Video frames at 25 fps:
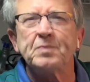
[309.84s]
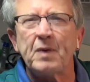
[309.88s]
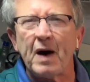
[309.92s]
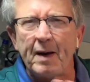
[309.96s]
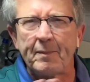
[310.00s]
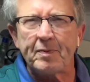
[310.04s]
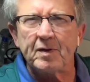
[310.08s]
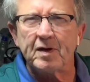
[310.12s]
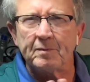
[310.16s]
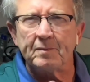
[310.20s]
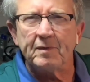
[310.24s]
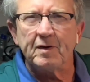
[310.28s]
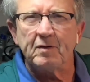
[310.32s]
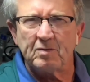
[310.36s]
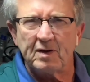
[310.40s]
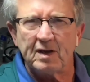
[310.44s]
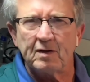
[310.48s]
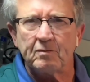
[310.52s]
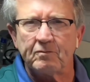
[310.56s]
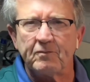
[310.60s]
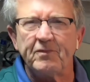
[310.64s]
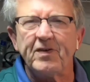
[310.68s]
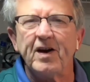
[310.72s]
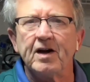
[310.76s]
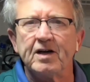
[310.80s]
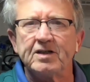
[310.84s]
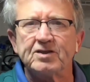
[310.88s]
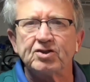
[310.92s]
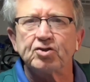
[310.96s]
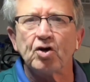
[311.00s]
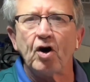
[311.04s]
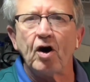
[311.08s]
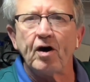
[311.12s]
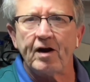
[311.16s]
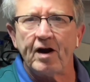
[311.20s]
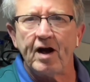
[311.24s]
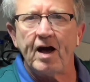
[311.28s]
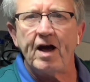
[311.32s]
popular, but very
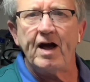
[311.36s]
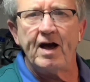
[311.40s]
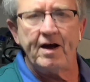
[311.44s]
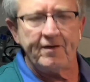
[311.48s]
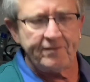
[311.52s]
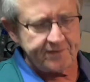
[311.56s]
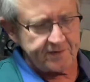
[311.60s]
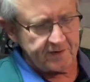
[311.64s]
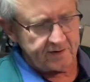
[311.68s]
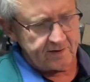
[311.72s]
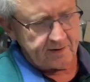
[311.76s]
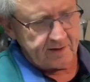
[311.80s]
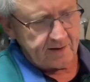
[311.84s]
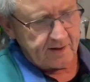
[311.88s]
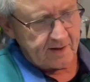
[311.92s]
sought after.